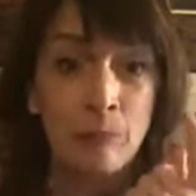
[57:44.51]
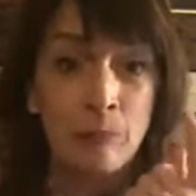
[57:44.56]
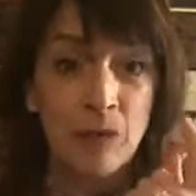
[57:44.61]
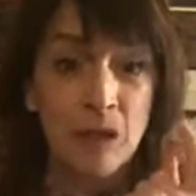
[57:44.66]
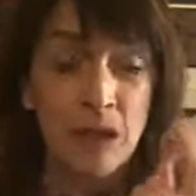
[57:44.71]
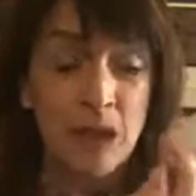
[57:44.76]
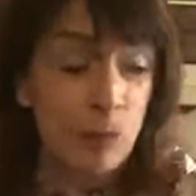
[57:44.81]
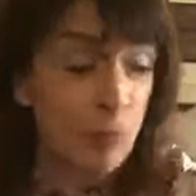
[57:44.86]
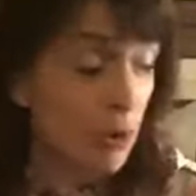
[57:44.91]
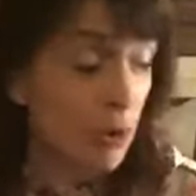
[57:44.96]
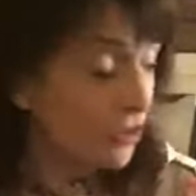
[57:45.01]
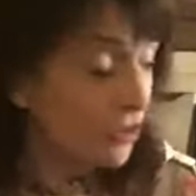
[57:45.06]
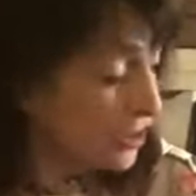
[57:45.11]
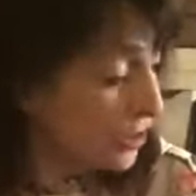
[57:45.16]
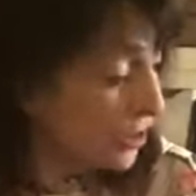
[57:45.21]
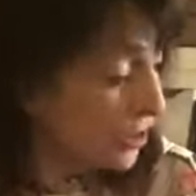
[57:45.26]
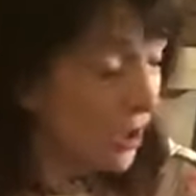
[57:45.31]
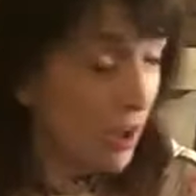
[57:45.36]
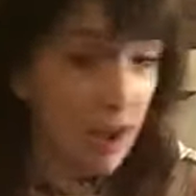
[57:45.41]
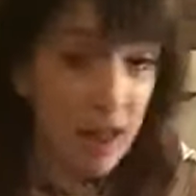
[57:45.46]
Keep
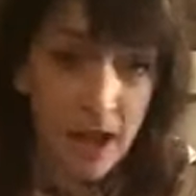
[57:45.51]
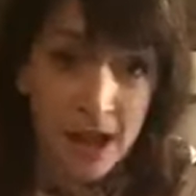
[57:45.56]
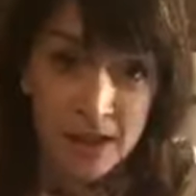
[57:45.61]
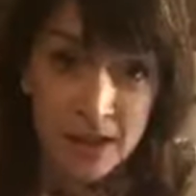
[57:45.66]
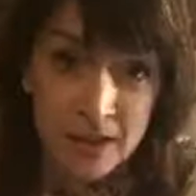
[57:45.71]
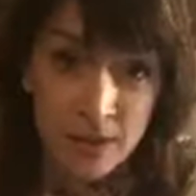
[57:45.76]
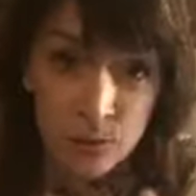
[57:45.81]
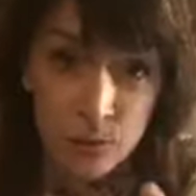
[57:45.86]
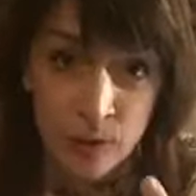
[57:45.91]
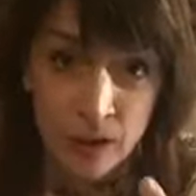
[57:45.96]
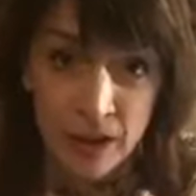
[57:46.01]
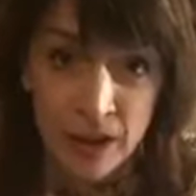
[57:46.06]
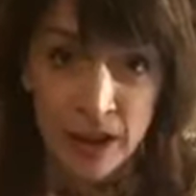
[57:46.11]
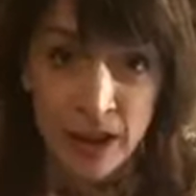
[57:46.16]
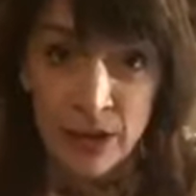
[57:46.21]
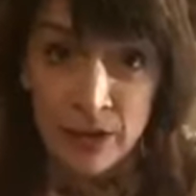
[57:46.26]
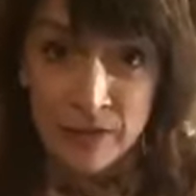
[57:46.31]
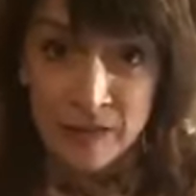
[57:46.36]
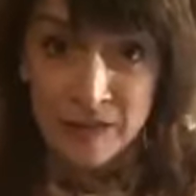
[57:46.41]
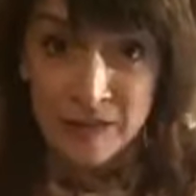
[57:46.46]
watching online, because we'll
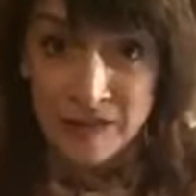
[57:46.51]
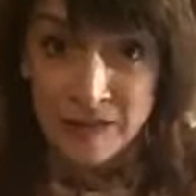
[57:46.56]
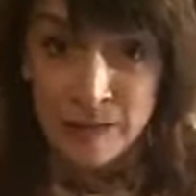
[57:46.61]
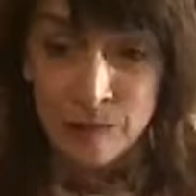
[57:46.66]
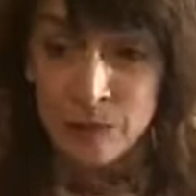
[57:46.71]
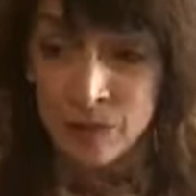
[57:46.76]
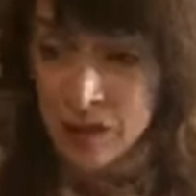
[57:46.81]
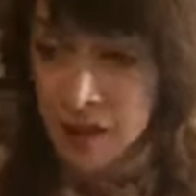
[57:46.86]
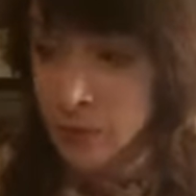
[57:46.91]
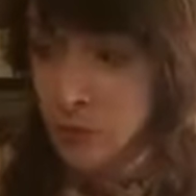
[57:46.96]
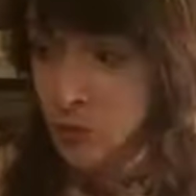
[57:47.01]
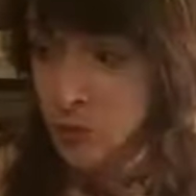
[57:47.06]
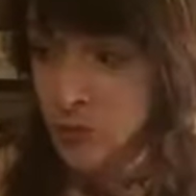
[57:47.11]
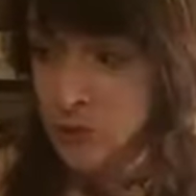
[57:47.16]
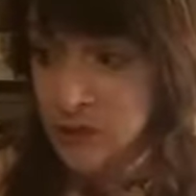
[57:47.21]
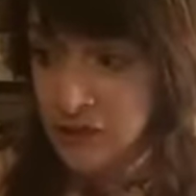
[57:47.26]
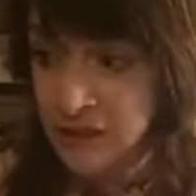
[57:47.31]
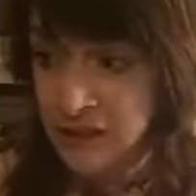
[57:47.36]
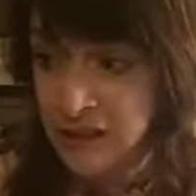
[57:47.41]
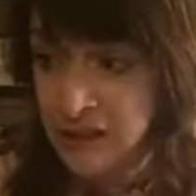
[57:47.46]
announce it sometime during
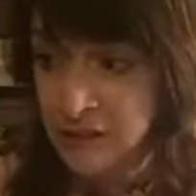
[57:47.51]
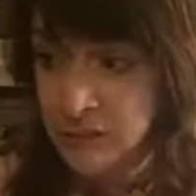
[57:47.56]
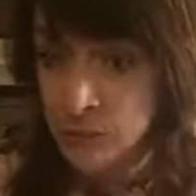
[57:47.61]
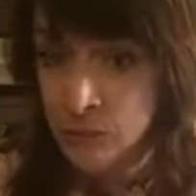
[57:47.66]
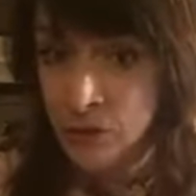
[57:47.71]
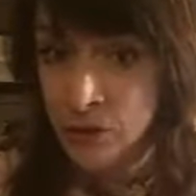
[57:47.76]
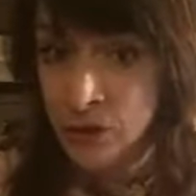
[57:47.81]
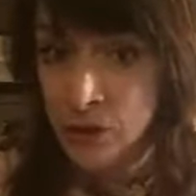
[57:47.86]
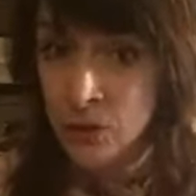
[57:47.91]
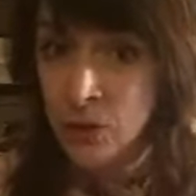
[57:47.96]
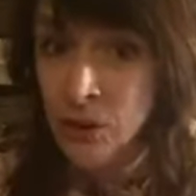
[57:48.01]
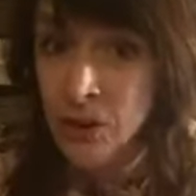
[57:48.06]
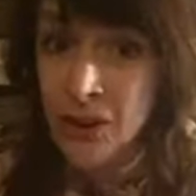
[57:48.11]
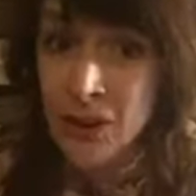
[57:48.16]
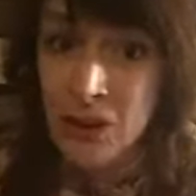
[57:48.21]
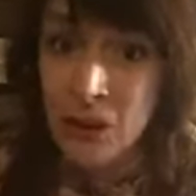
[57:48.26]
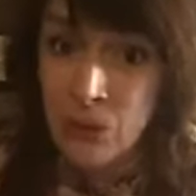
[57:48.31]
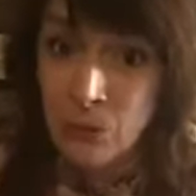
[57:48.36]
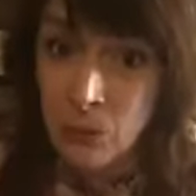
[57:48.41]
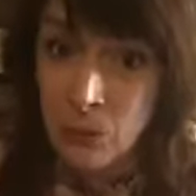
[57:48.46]
the day tomorrow.
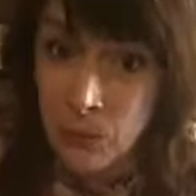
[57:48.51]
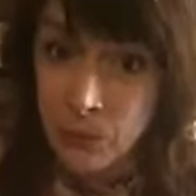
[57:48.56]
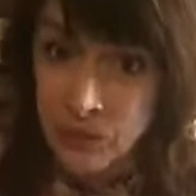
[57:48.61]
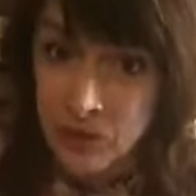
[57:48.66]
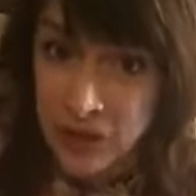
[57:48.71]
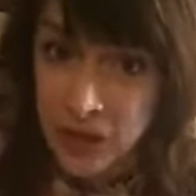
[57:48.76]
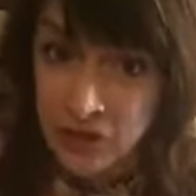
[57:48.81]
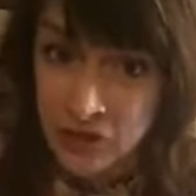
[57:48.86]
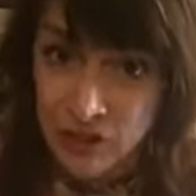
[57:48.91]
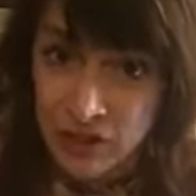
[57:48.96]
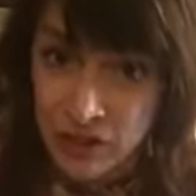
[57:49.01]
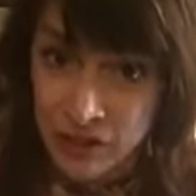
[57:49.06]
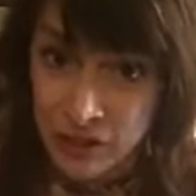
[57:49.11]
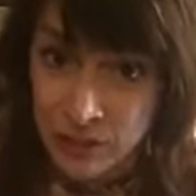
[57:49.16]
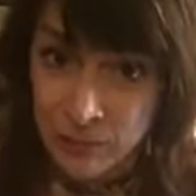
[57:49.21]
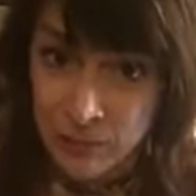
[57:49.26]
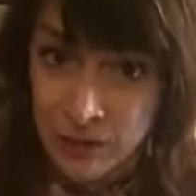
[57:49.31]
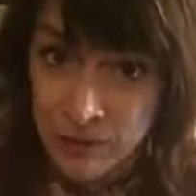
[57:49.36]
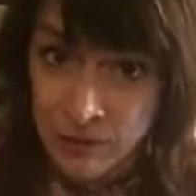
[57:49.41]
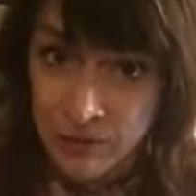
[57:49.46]
We're potentially going
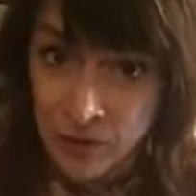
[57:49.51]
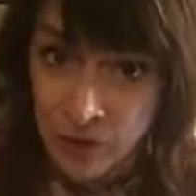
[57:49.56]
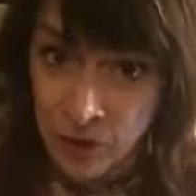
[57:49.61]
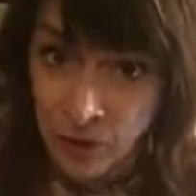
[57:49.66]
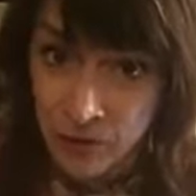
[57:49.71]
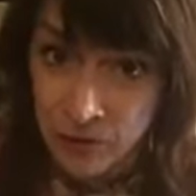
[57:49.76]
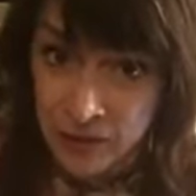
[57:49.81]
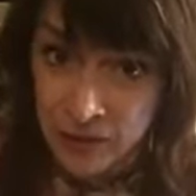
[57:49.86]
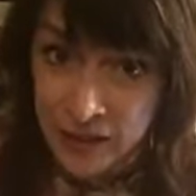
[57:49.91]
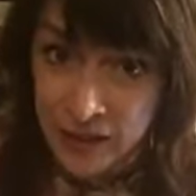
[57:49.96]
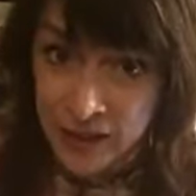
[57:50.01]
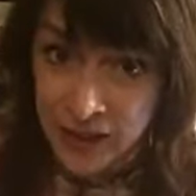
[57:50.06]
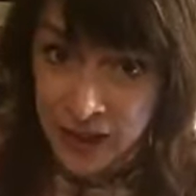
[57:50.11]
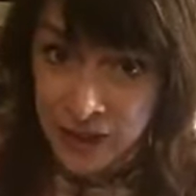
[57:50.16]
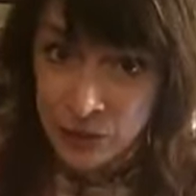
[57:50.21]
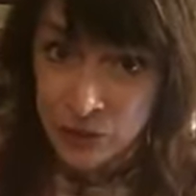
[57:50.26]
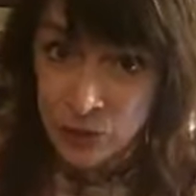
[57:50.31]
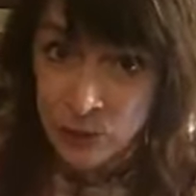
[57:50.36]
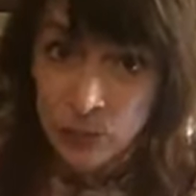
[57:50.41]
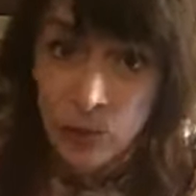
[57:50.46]
to meet for coffee
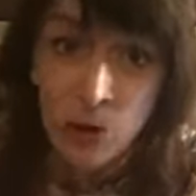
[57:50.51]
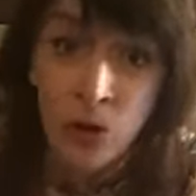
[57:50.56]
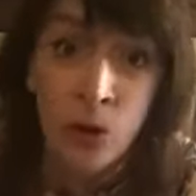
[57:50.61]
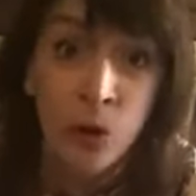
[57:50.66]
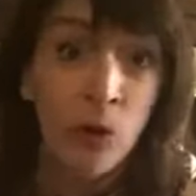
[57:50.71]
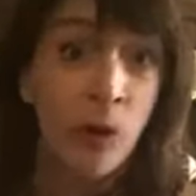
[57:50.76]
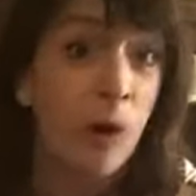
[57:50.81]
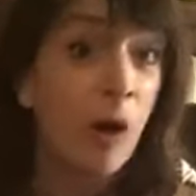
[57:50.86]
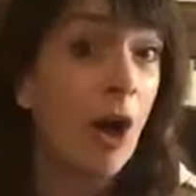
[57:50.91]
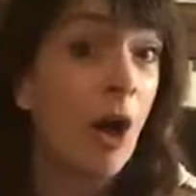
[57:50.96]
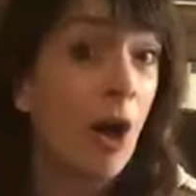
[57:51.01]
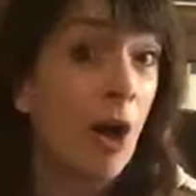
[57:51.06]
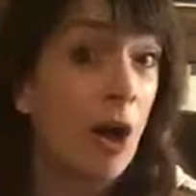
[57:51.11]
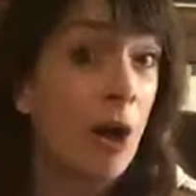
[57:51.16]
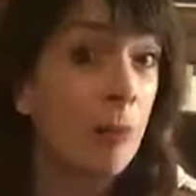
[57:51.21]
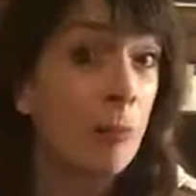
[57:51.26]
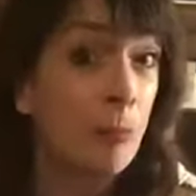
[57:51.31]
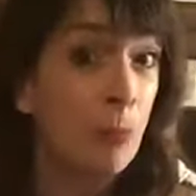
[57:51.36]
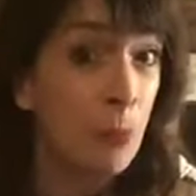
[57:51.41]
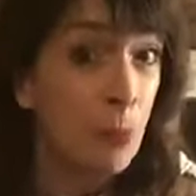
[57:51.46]
again tomorrow. I
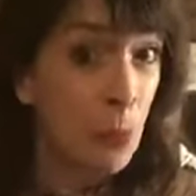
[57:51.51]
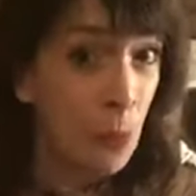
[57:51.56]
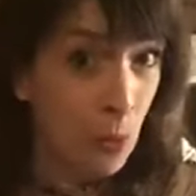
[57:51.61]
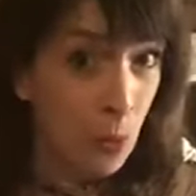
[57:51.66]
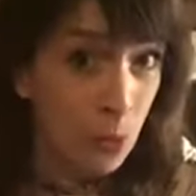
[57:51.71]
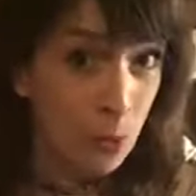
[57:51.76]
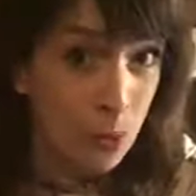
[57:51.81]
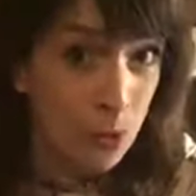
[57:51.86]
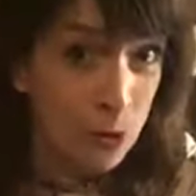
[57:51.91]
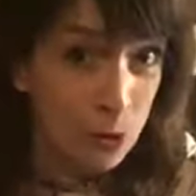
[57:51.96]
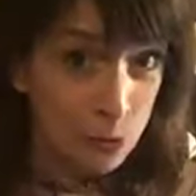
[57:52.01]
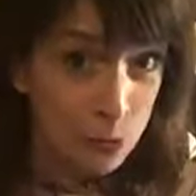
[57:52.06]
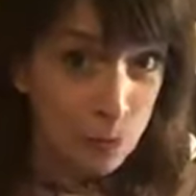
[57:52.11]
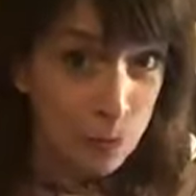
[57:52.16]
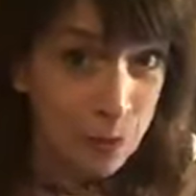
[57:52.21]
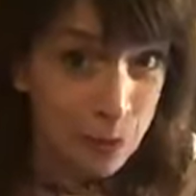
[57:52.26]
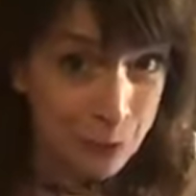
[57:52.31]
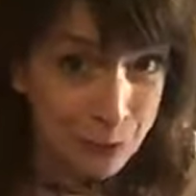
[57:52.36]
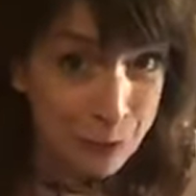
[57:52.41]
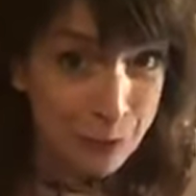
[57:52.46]
am not going to be
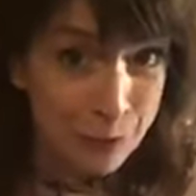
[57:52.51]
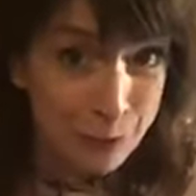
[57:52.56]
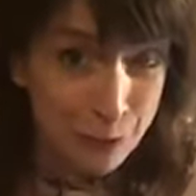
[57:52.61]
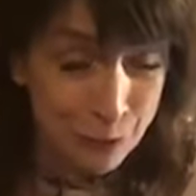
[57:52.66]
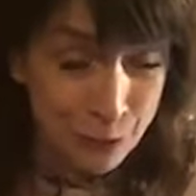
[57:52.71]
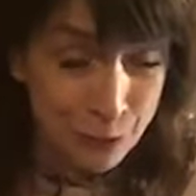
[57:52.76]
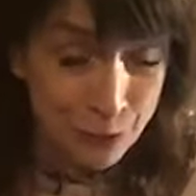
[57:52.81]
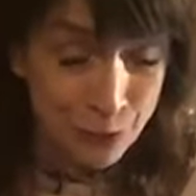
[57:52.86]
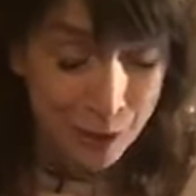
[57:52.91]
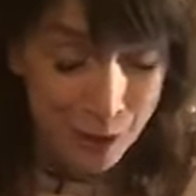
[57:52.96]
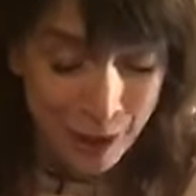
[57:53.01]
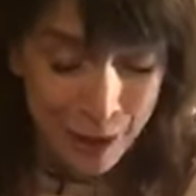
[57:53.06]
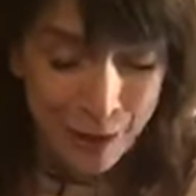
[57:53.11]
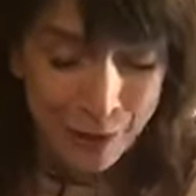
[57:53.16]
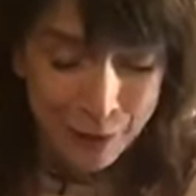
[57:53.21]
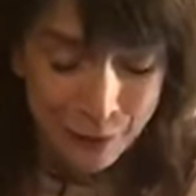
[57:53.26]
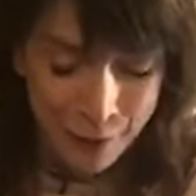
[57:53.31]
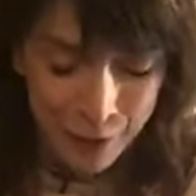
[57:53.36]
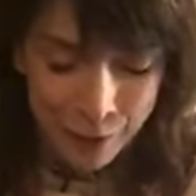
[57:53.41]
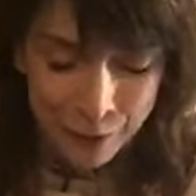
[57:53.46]
eating stodgy
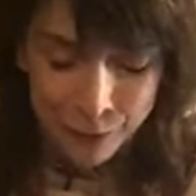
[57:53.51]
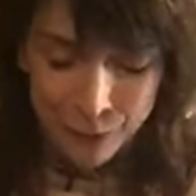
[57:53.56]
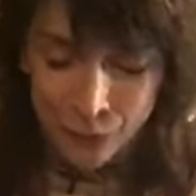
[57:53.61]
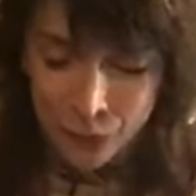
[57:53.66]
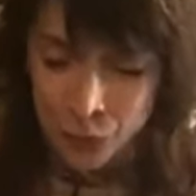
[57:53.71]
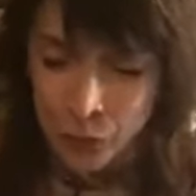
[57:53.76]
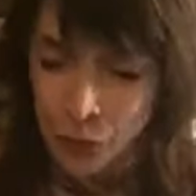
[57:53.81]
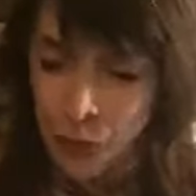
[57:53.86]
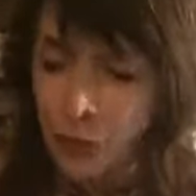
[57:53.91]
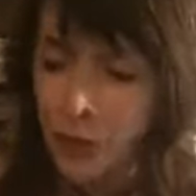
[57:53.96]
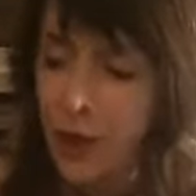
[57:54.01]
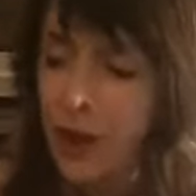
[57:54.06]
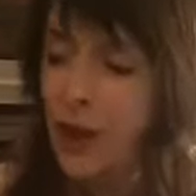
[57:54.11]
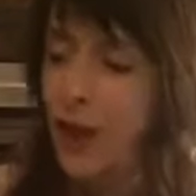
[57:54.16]
cakes, that's for sure.